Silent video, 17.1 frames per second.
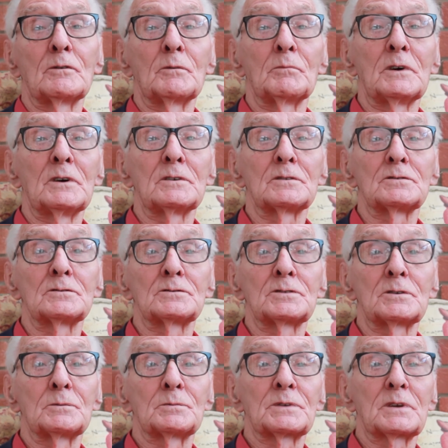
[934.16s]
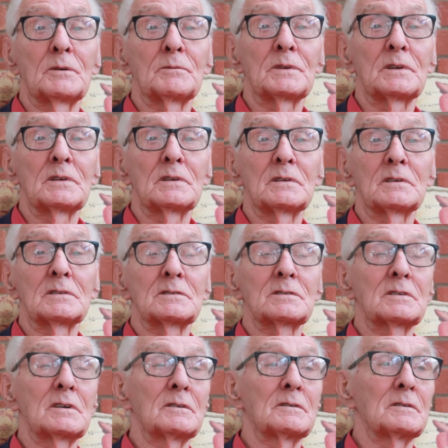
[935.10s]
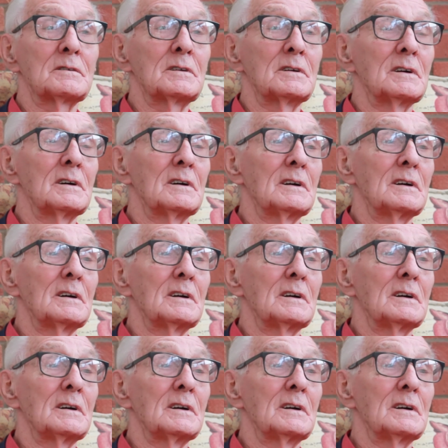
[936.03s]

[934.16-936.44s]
merchant ships in this country.